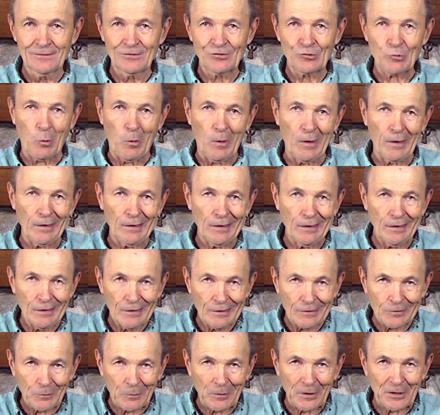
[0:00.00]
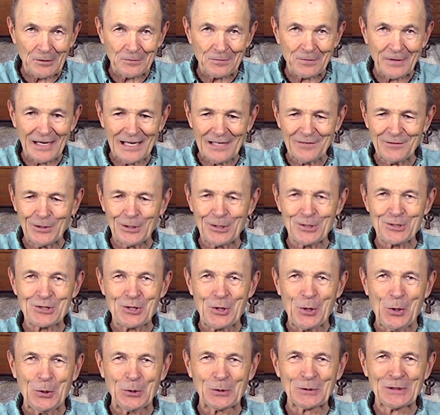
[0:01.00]
20, 25 years
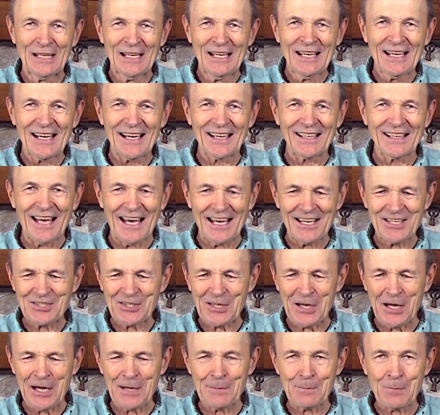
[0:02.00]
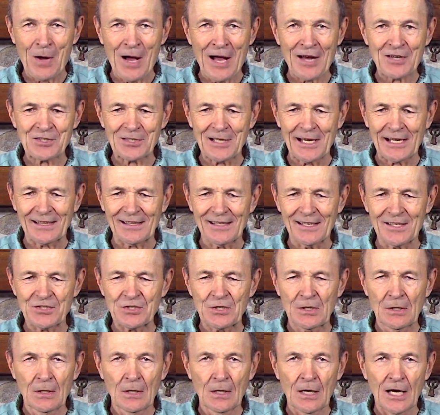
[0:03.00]
old, and I saw a box like this,
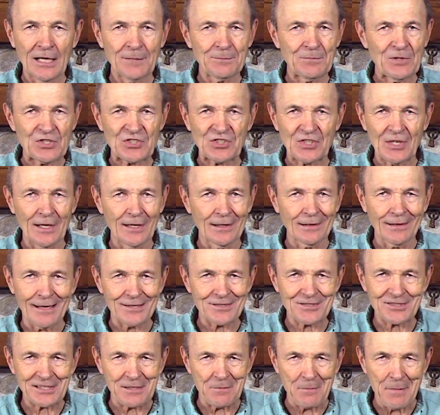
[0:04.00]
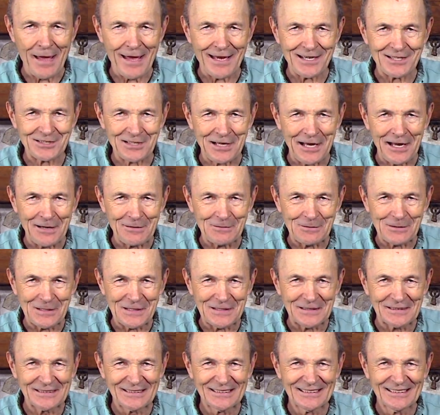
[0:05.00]
I'd be saying, that's the mask I
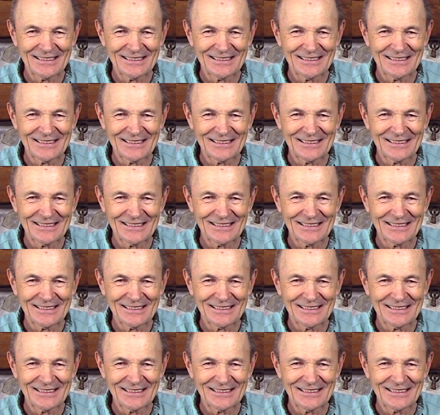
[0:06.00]
want.